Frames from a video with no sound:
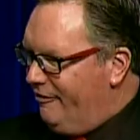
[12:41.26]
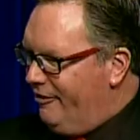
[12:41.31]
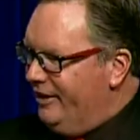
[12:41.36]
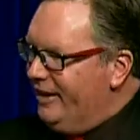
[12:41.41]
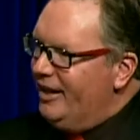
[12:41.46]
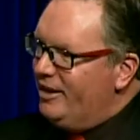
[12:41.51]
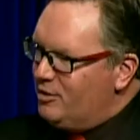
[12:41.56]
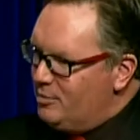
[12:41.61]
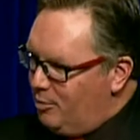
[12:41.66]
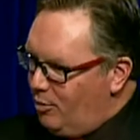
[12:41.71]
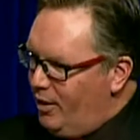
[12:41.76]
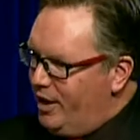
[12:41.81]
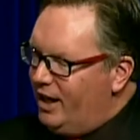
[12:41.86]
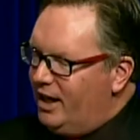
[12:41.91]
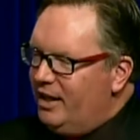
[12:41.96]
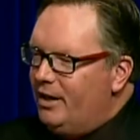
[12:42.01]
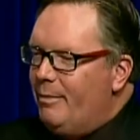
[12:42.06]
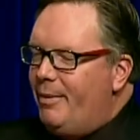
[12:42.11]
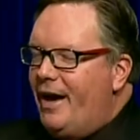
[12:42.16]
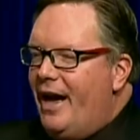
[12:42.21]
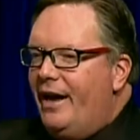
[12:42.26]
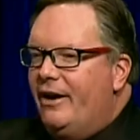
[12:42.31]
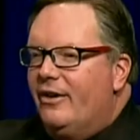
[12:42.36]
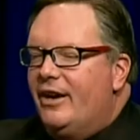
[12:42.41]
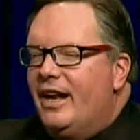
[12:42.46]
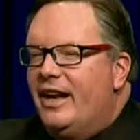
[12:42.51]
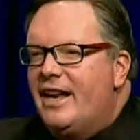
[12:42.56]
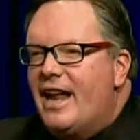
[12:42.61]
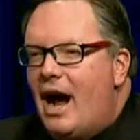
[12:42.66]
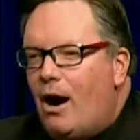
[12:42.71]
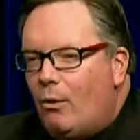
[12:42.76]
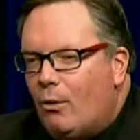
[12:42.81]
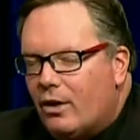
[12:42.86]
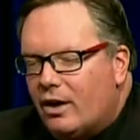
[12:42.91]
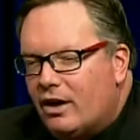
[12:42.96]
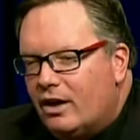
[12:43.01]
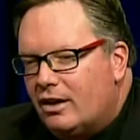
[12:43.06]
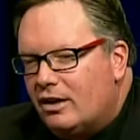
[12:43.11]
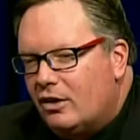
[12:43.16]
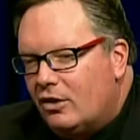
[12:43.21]
it. That's breaking the pattern. And now we're
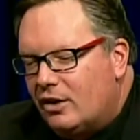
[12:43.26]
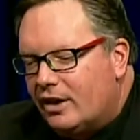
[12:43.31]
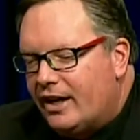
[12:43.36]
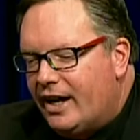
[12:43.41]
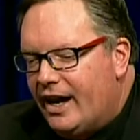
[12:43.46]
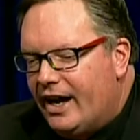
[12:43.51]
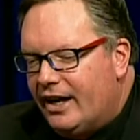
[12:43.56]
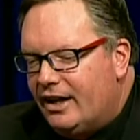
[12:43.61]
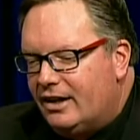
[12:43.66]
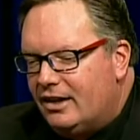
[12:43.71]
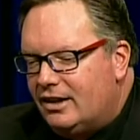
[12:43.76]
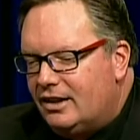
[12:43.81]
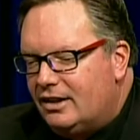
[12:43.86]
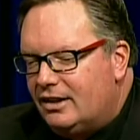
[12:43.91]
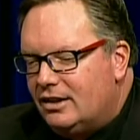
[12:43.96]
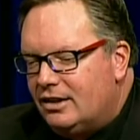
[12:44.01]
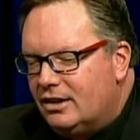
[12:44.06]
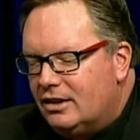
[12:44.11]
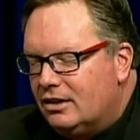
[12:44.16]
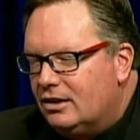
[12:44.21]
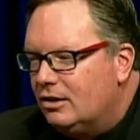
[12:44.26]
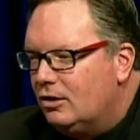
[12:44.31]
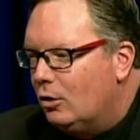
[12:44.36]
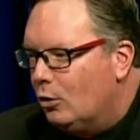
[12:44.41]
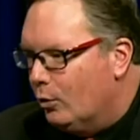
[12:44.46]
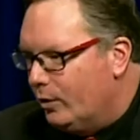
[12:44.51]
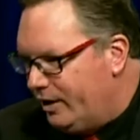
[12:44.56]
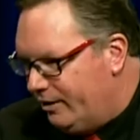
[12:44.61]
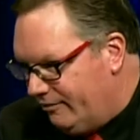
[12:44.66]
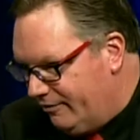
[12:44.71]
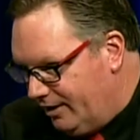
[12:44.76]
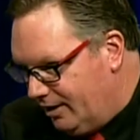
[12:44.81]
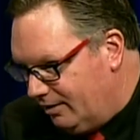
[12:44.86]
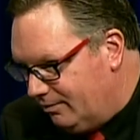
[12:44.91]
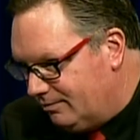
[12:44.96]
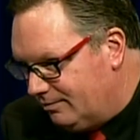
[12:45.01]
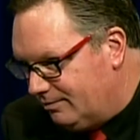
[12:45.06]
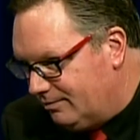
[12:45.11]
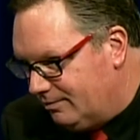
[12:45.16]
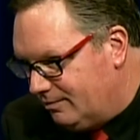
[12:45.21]
going to look at grieving.
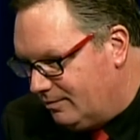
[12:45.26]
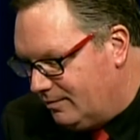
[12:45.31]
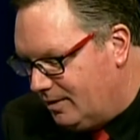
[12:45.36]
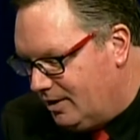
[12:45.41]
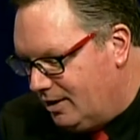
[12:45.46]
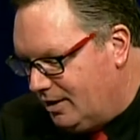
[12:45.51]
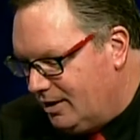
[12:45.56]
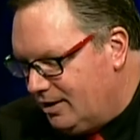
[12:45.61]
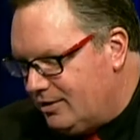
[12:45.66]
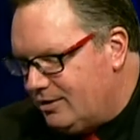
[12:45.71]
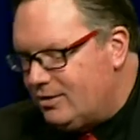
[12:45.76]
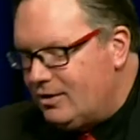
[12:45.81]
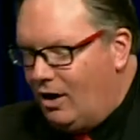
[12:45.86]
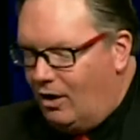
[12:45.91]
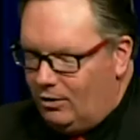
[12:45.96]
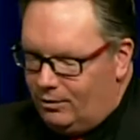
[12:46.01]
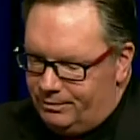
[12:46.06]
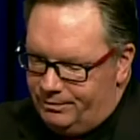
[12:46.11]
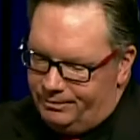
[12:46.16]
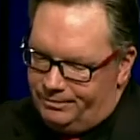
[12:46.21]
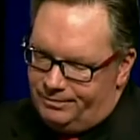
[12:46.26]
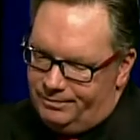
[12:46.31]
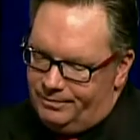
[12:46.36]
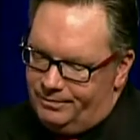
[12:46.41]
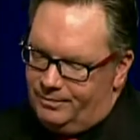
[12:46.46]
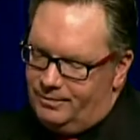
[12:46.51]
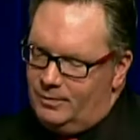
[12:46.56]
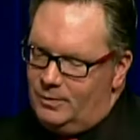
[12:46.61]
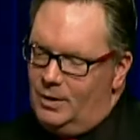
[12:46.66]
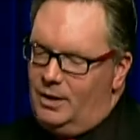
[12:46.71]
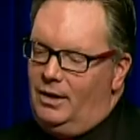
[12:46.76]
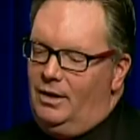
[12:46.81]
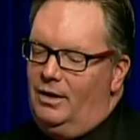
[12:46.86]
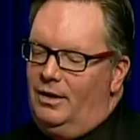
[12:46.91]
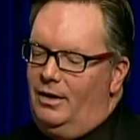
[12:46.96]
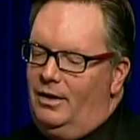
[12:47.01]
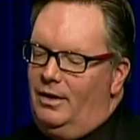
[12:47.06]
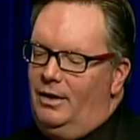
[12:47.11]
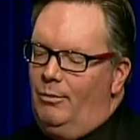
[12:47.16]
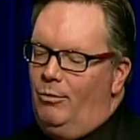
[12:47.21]
So
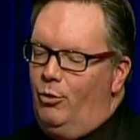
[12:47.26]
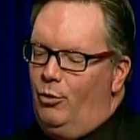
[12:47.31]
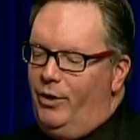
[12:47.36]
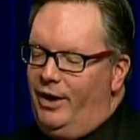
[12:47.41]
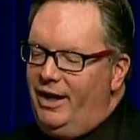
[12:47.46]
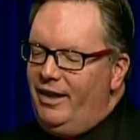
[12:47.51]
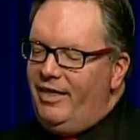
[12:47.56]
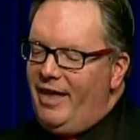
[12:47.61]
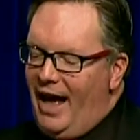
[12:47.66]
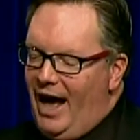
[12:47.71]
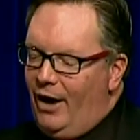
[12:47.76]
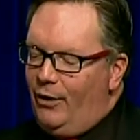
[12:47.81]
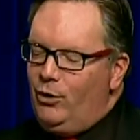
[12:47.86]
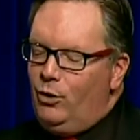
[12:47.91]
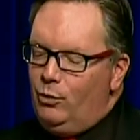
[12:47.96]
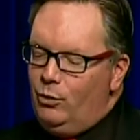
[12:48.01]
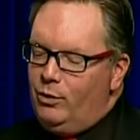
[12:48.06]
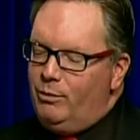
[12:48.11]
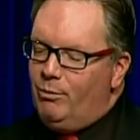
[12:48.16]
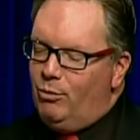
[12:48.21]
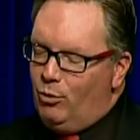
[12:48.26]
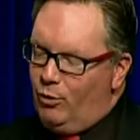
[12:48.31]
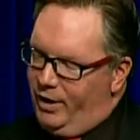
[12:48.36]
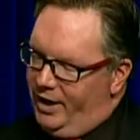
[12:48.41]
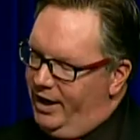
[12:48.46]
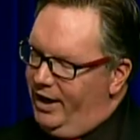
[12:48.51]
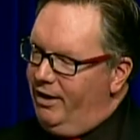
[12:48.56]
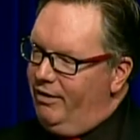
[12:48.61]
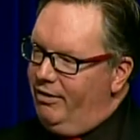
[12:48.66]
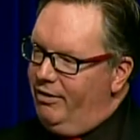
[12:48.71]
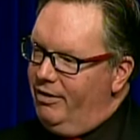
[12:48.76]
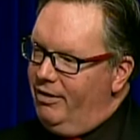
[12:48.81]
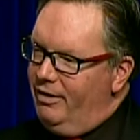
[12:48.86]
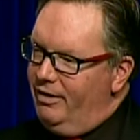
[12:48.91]
breathe how you would breathe